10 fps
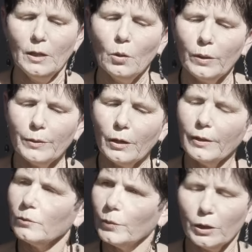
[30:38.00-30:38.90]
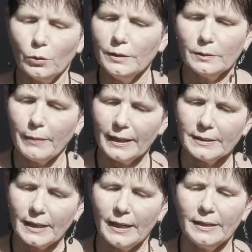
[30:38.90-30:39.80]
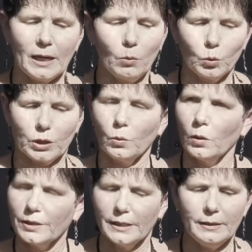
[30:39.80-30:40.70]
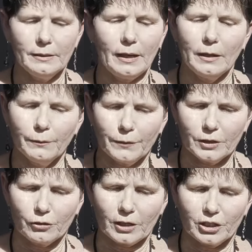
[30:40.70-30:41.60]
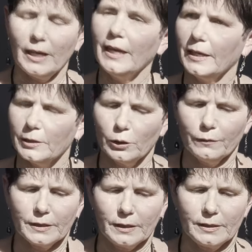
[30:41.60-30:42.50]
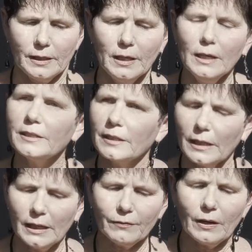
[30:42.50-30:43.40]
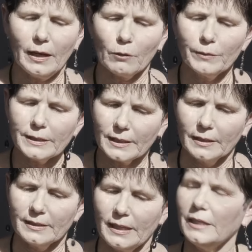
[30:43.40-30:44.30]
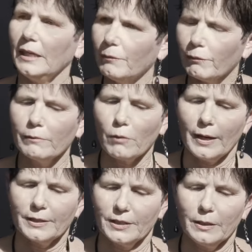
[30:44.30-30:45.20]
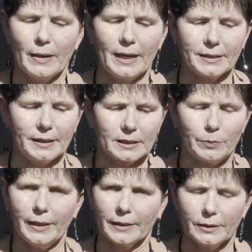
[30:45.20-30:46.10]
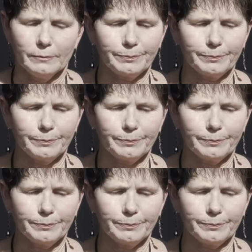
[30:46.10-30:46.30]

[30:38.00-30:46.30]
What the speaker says: We couldn't maintain our water quality, our infrastructure and our services to the level our residents had every right to demand and expect.